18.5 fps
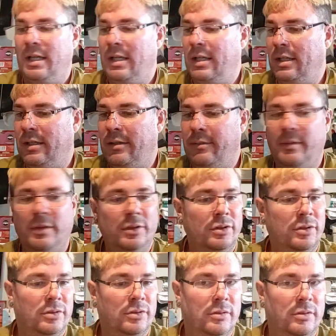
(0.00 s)
I'm not
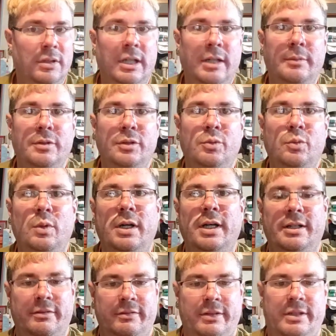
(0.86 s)
sure how much
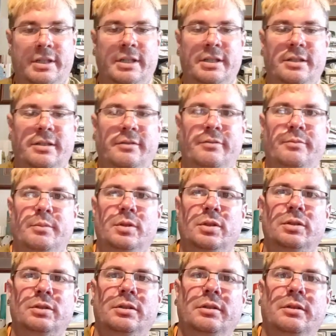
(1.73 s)
wider it is, if
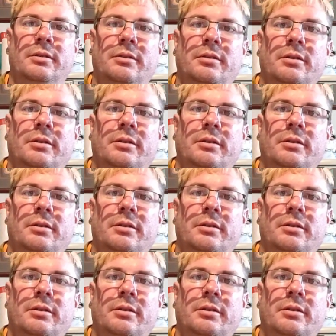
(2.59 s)
much,